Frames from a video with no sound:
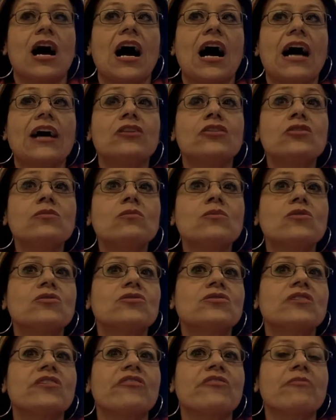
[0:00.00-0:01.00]
I do
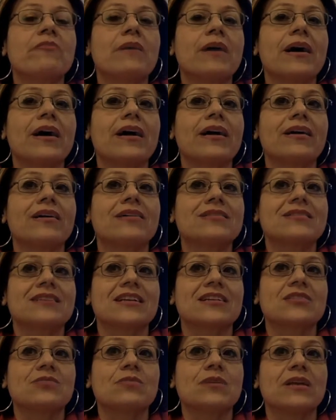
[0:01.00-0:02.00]
most of my
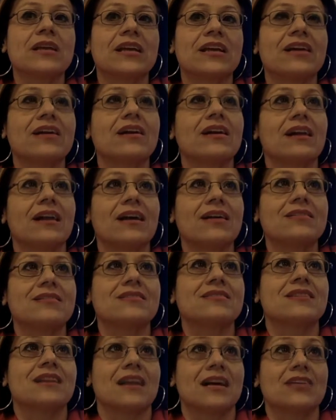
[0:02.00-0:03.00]
assessment in class
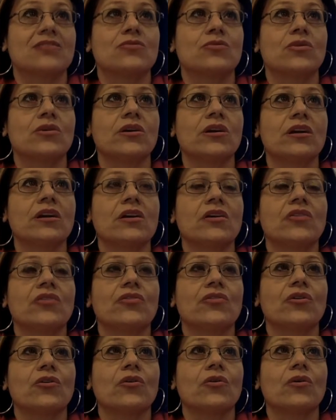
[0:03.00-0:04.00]
as classwork.
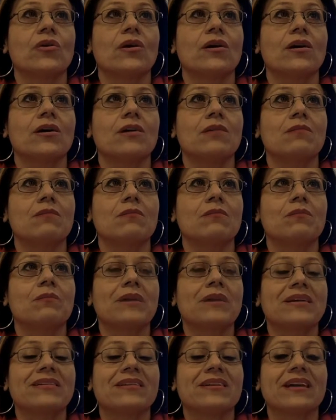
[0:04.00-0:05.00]
So
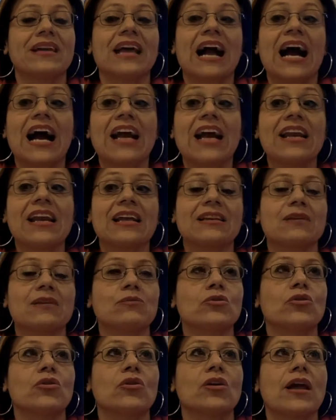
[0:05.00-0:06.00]
basically, I let them
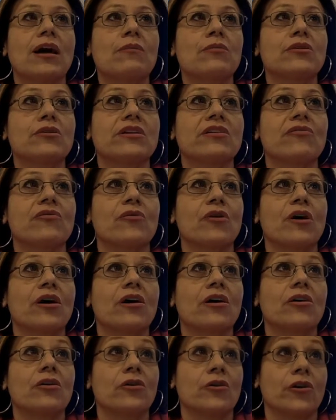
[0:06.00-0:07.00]
do collaborative
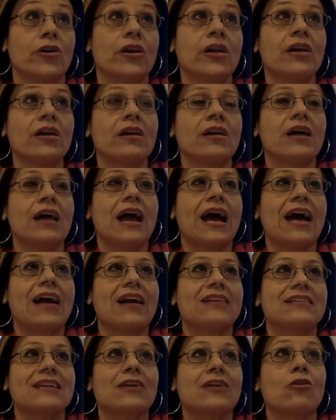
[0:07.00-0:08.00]
learning. And
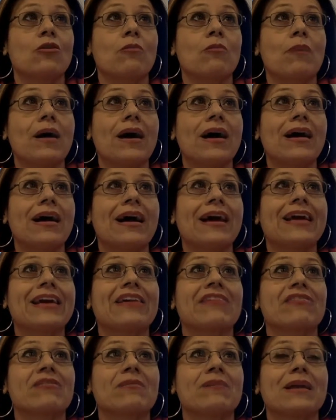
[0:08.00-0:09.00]
as I go by, I
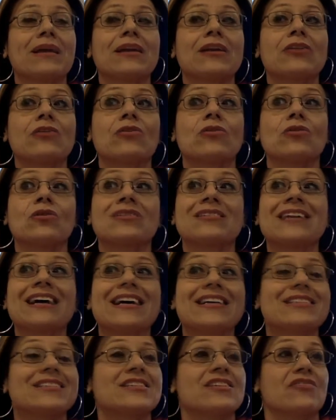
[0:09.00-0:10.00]
give them like little
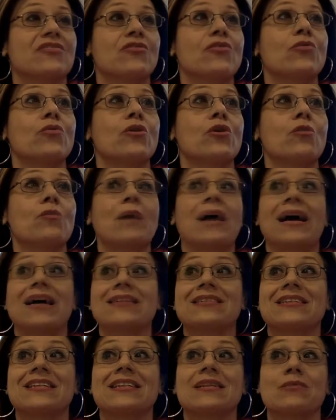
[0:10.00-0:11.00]
tests, if you will, by
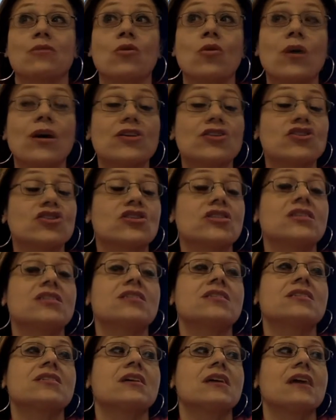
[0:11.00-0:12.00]
asking them
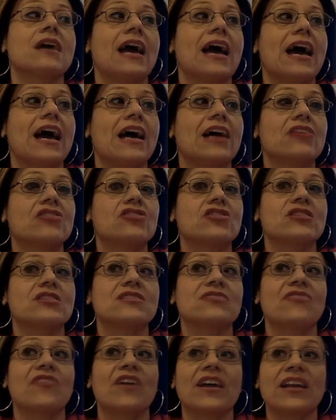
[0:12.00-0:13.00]
questions and
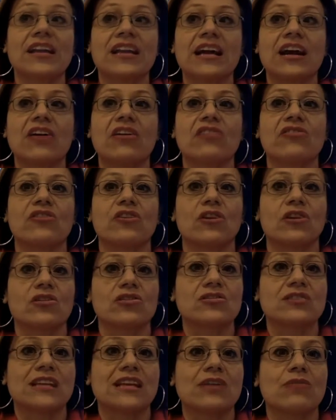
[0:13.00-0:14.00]
just finding out if they're
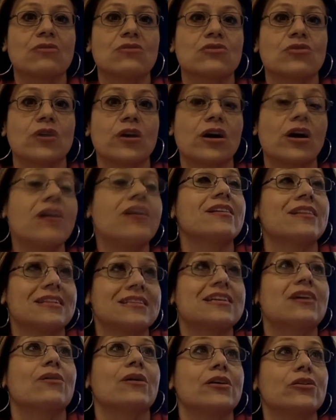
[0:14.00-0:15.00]
understanding what's going on. And that's
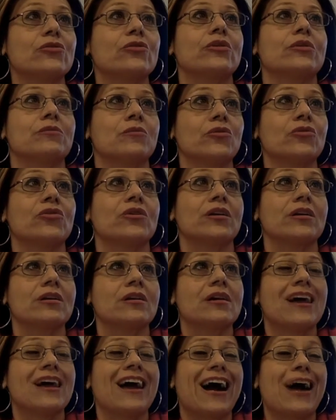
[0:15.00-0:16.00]
how I do it mostly.
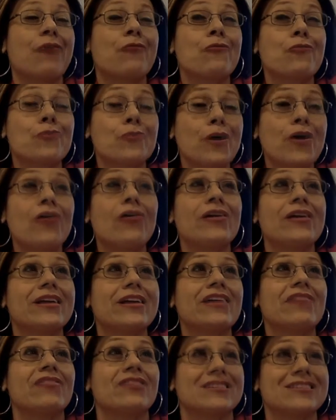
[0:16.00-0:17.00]
I rarely
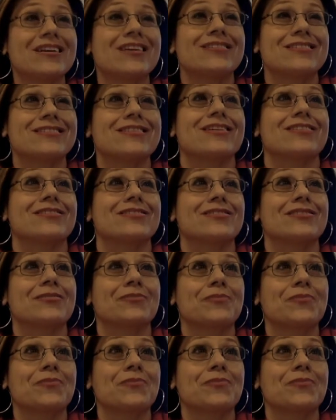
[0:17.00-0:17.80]
give a test.